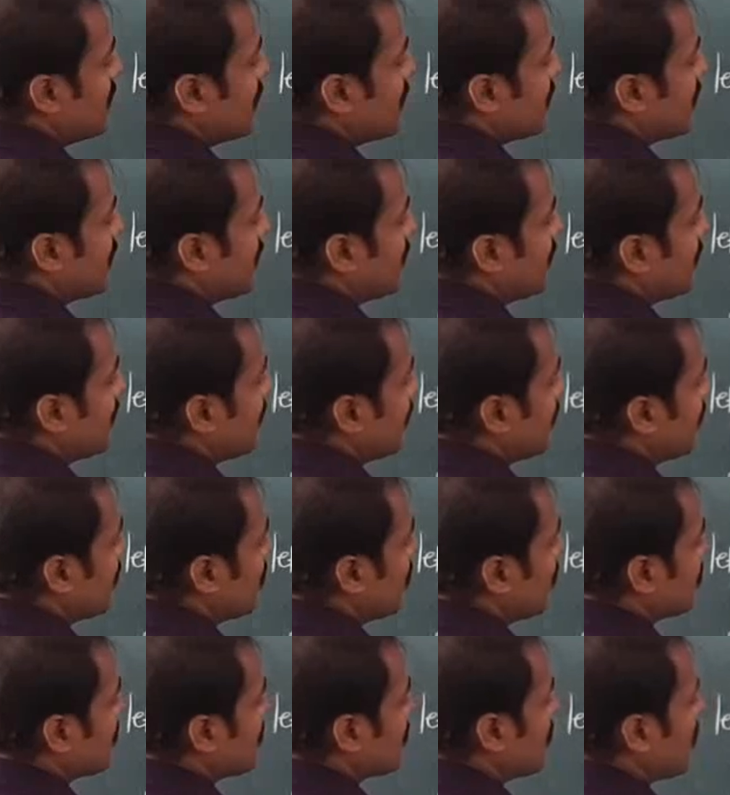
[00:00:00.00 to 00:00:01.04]
then
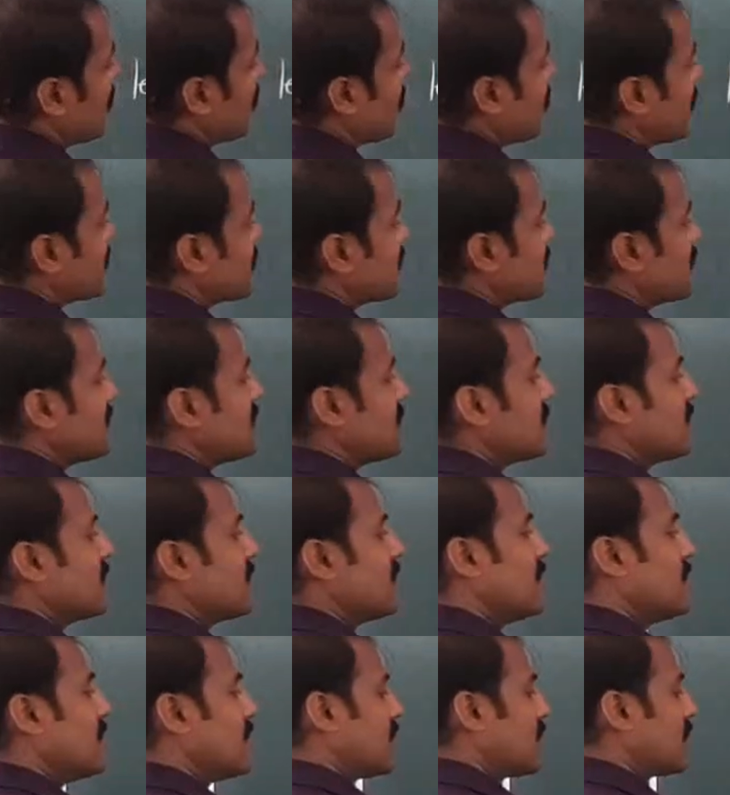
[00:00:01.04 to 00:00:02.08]
derivative of g of x is
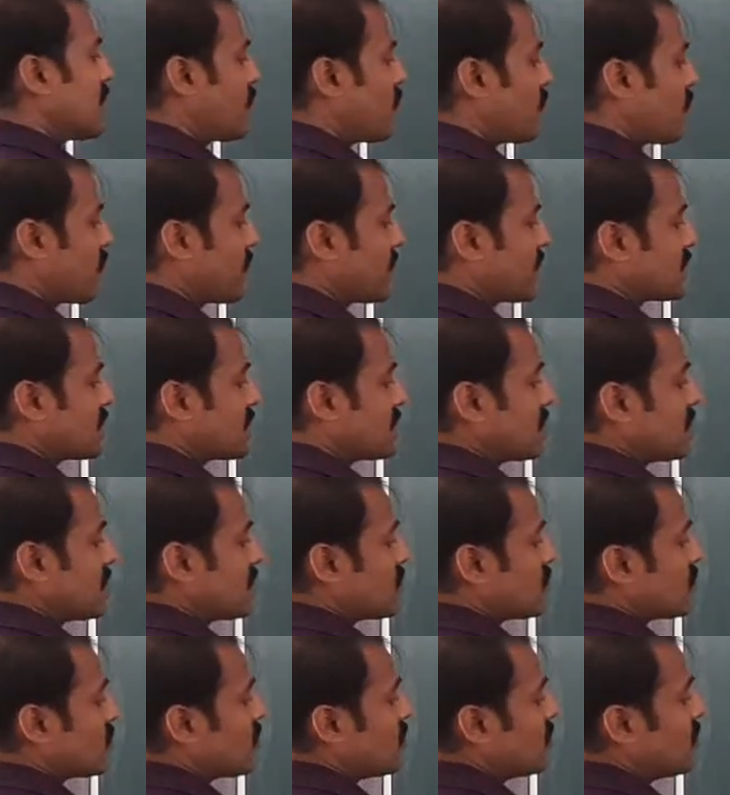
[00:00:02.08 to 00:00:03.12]
f of x.
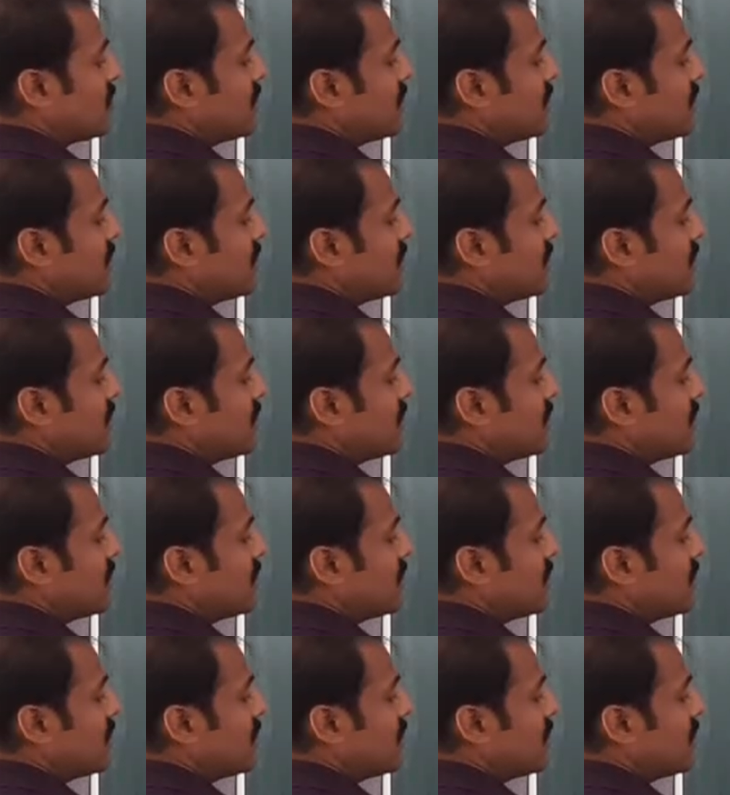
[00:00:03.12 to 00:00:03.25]
So